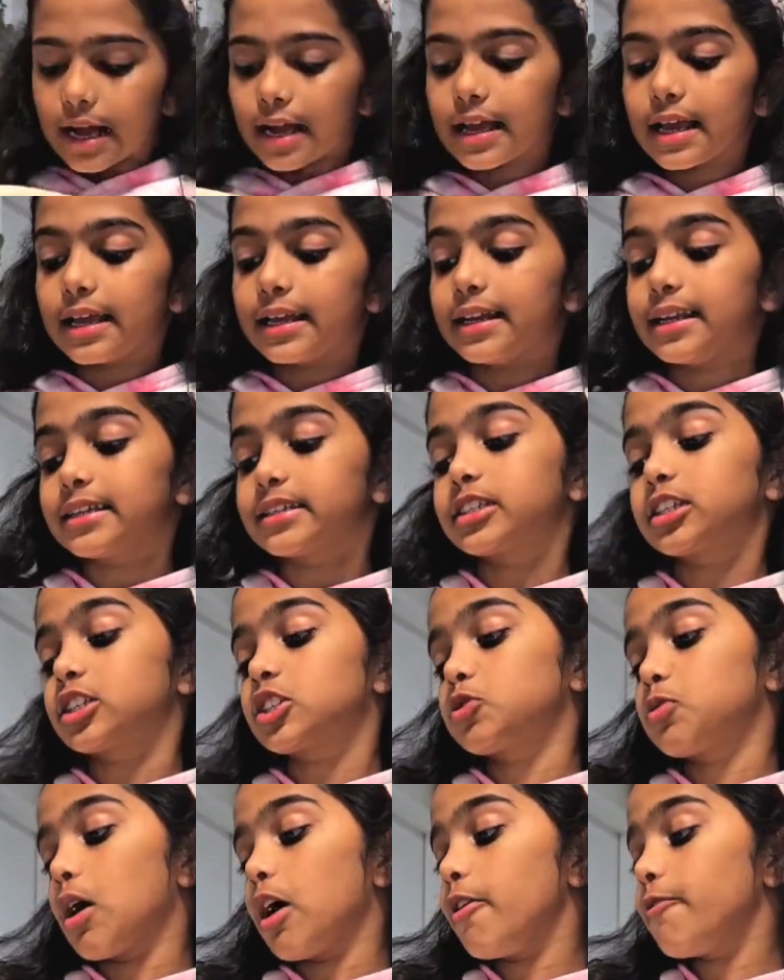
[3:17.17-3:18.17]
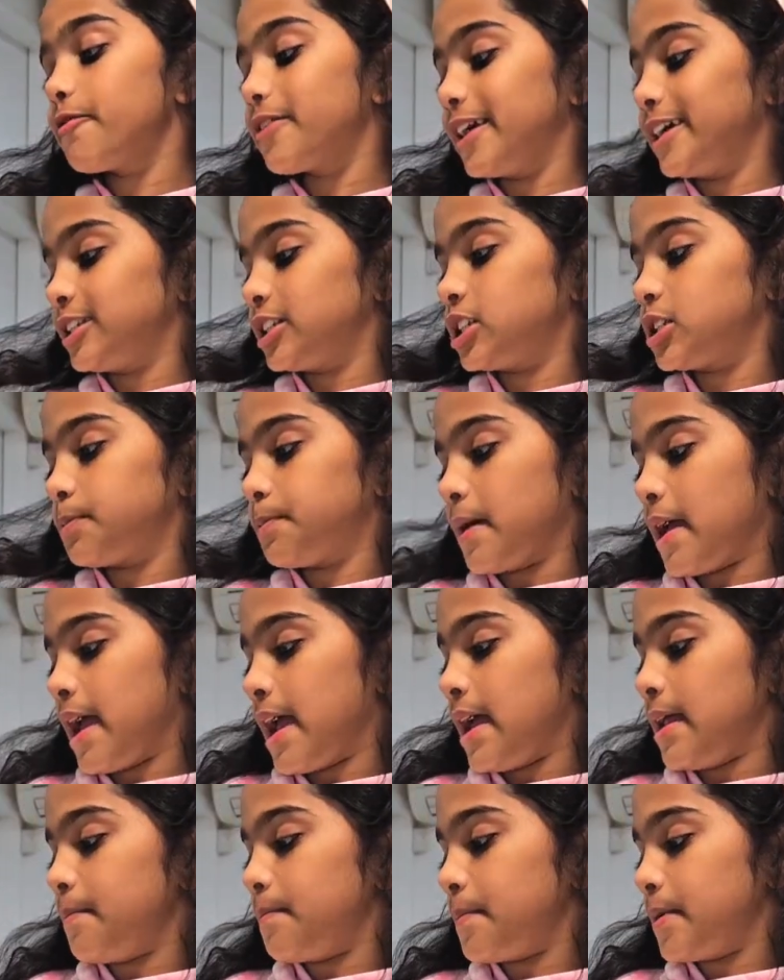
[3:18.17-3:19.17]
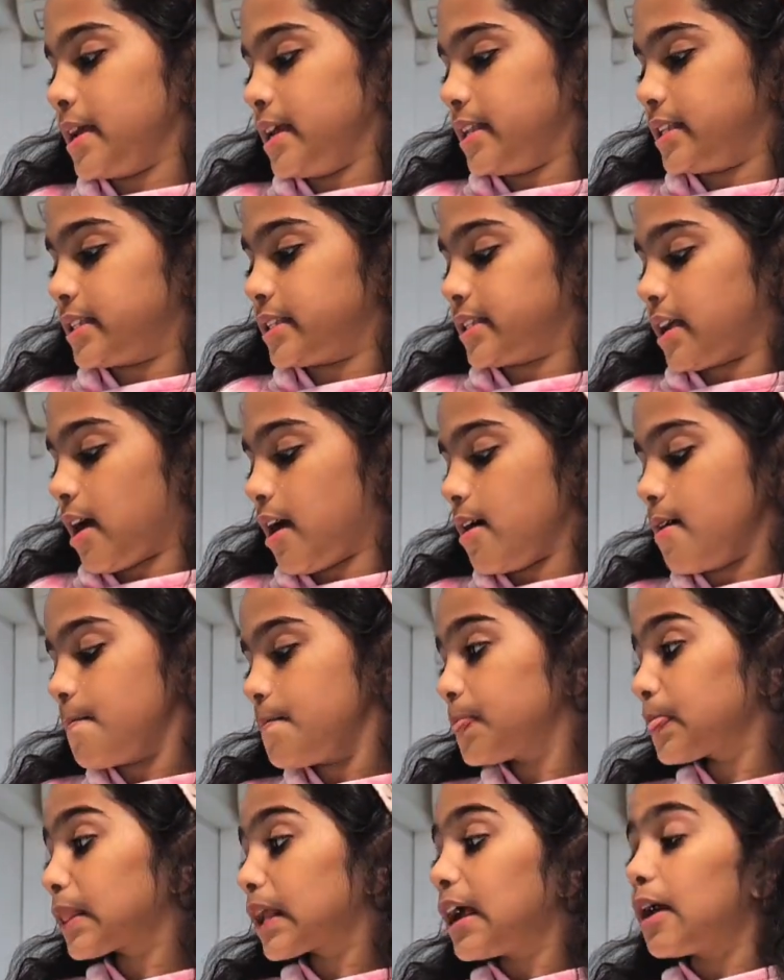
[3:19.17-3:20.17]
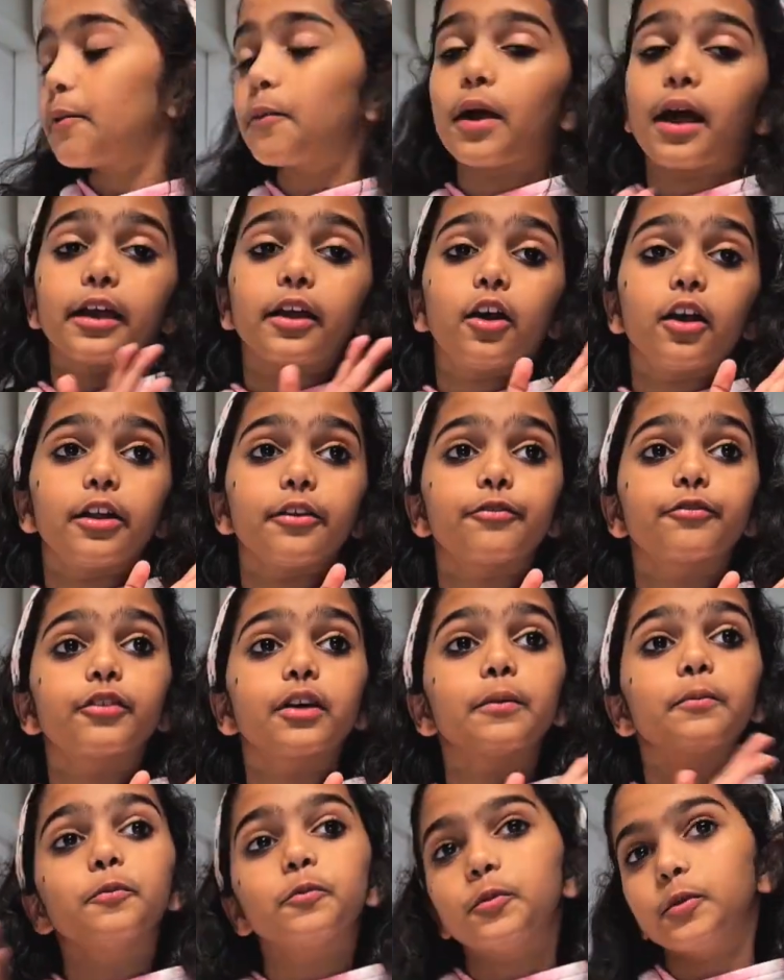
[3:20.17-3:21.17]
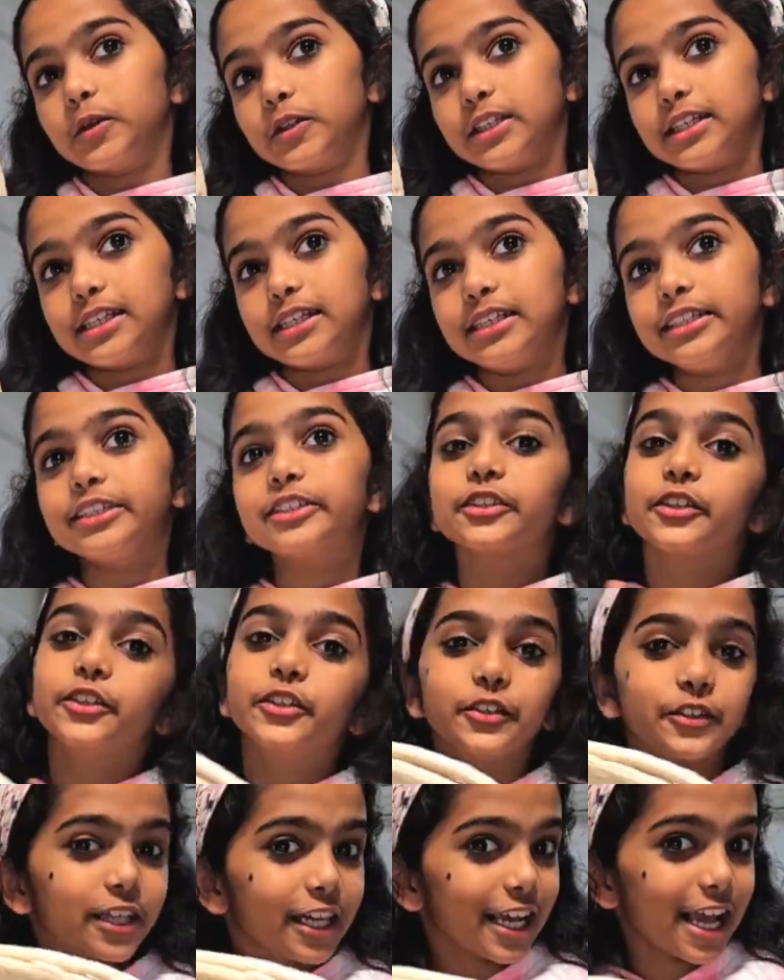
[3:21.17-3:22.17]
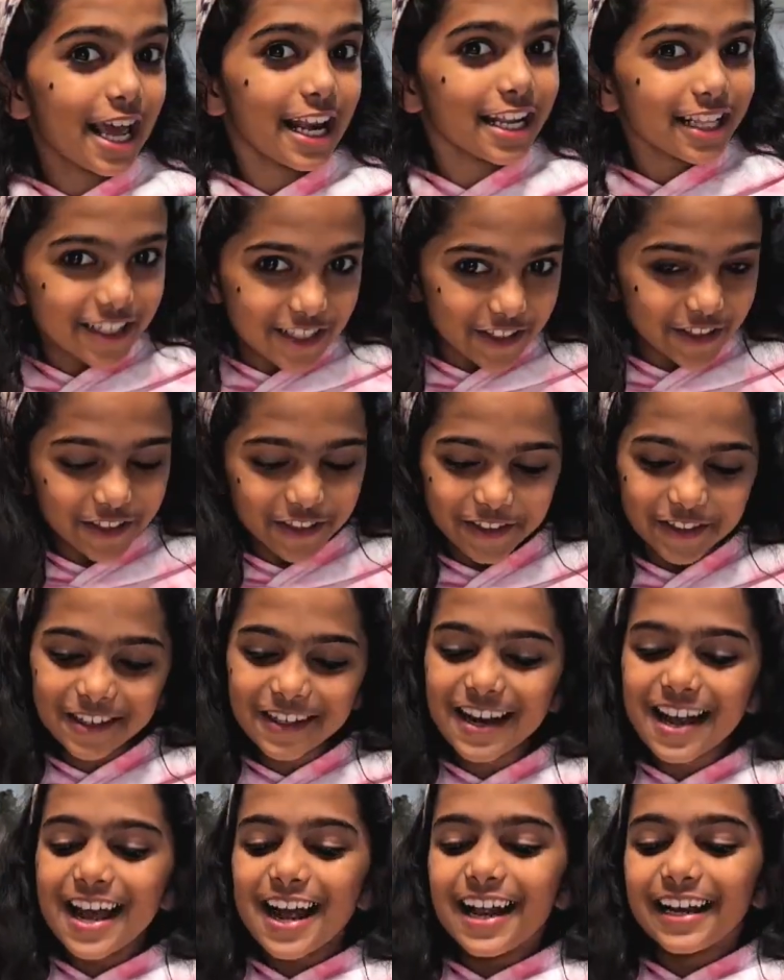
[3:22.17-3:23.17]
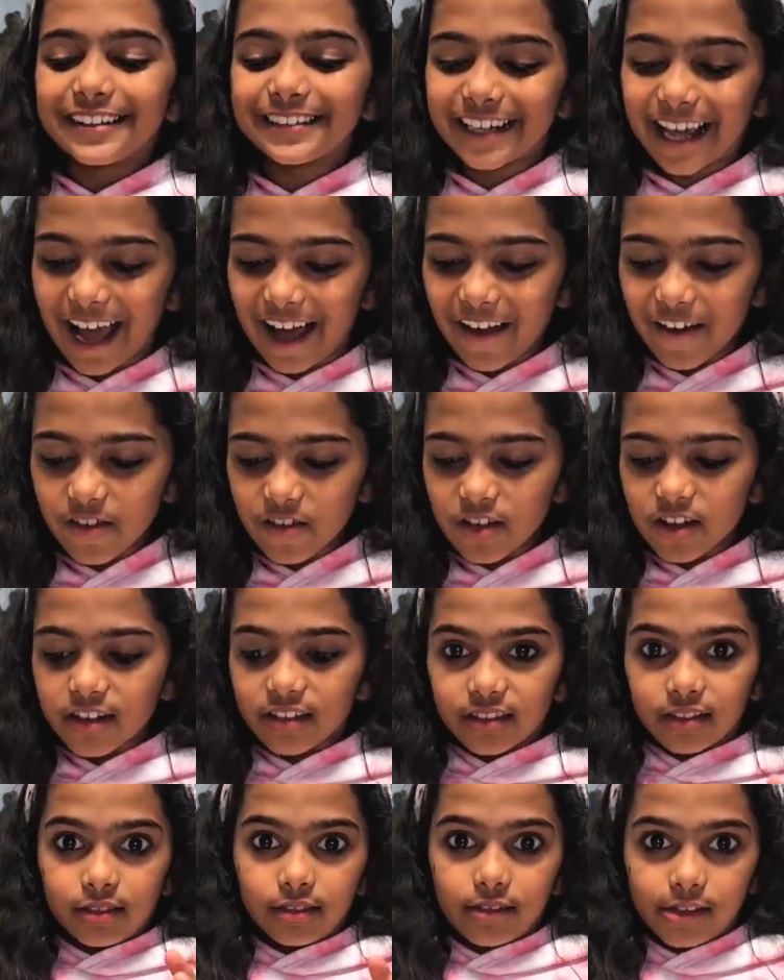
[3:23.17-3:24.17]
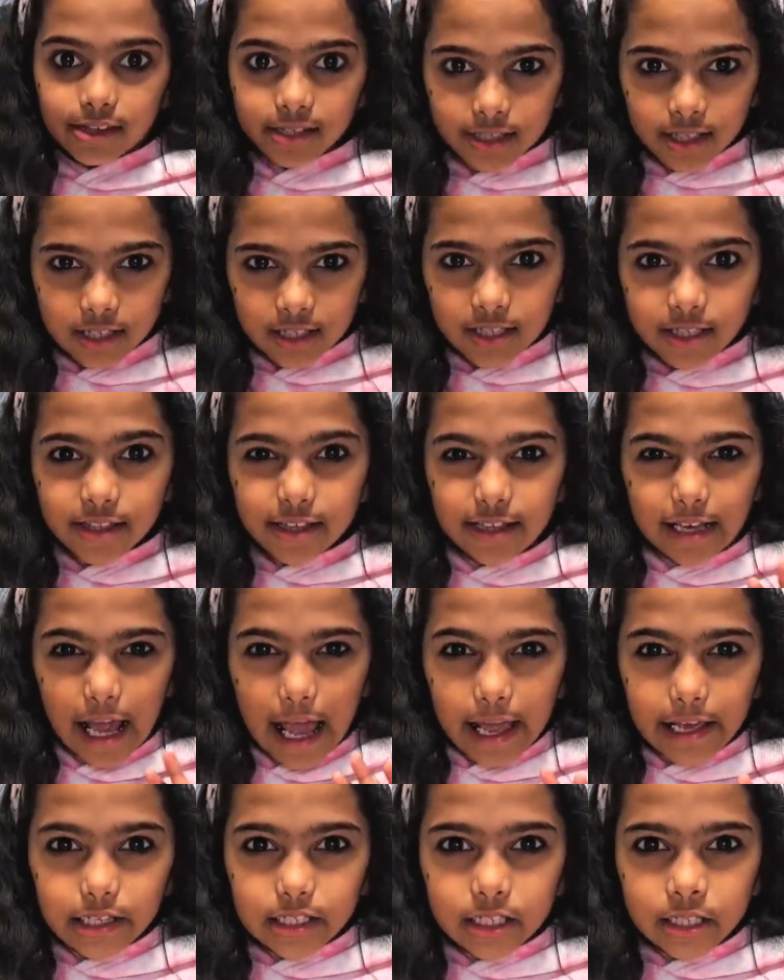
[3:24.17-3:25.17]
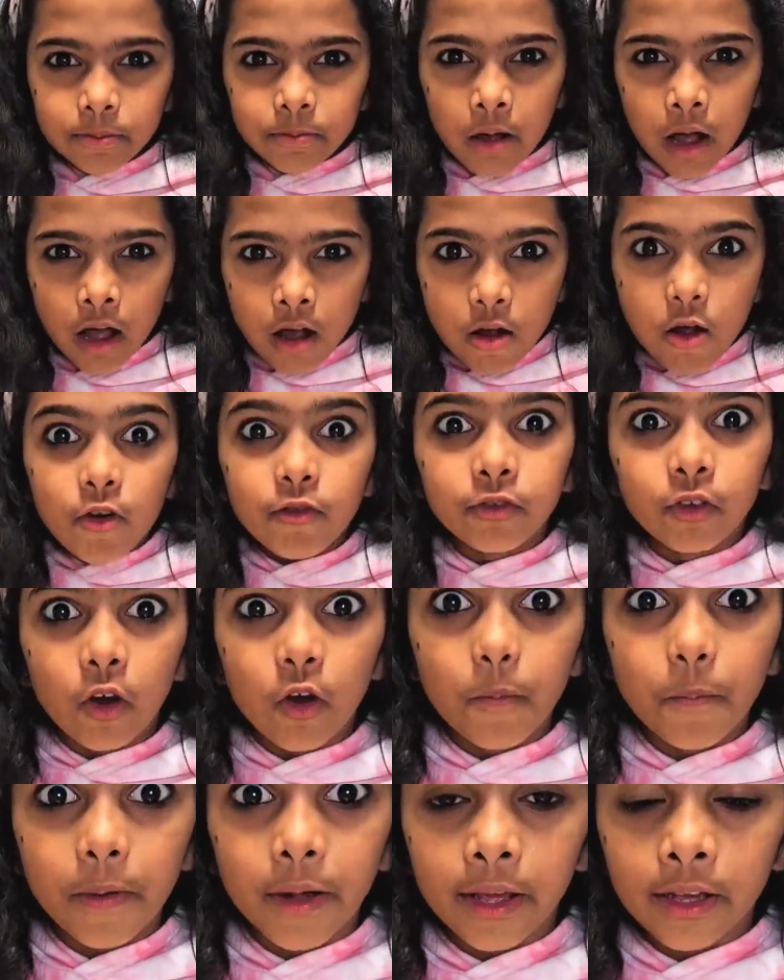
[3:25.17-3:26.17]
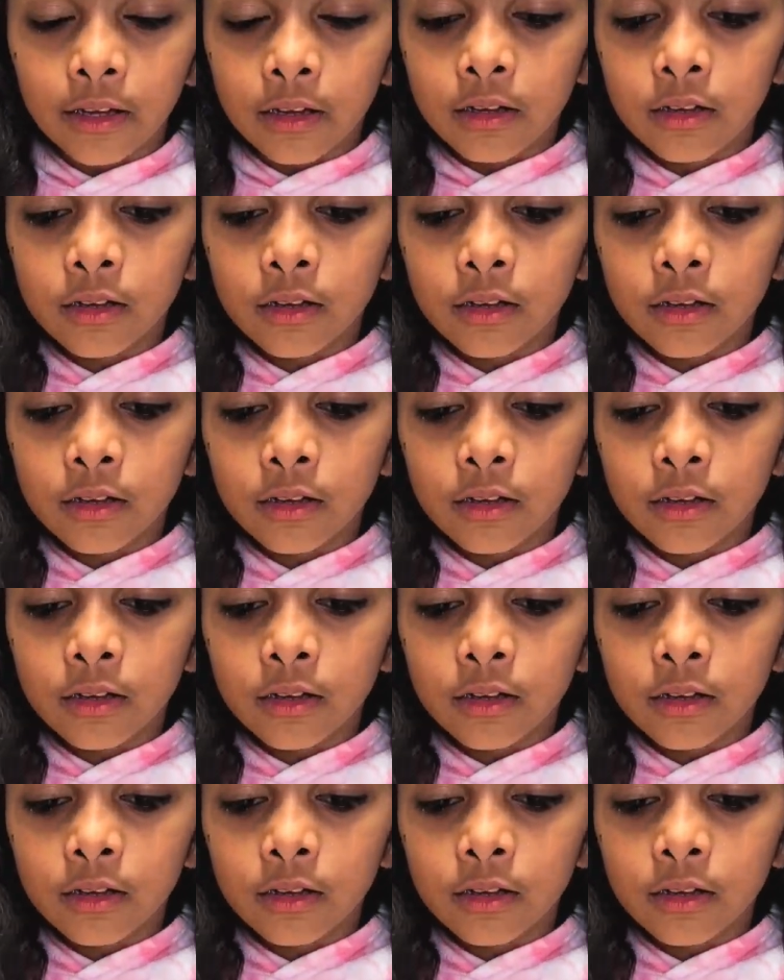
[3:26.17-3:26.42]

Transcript: It is a 12-inch pan pizza. I got it from Woolies, so you can get it too. Now, listen to the ASMR of opening.